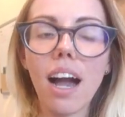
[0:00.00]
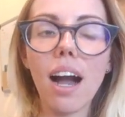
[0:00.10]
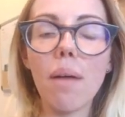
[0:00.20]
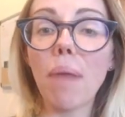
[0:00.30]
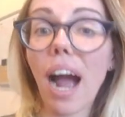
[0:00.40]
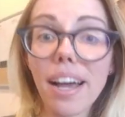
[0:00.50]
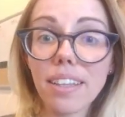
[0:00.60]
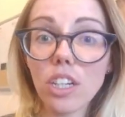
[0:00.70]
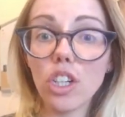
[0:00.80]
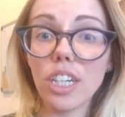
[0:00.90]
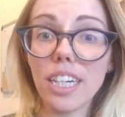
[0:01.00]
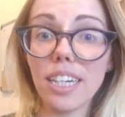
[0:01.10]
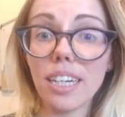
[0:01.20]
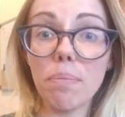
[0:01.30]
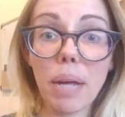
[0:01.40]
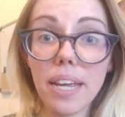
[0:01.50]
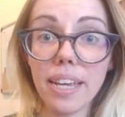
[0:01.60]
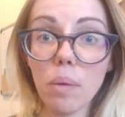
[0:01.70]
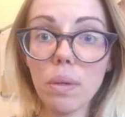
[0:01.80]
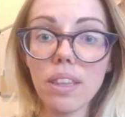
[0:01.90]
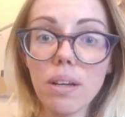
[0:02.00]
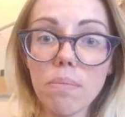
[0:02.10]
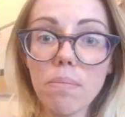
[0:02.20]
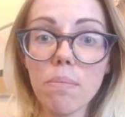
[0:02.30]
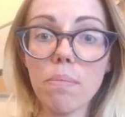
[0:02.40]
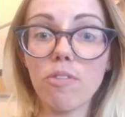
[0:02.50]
Um, I like cooking and baking with them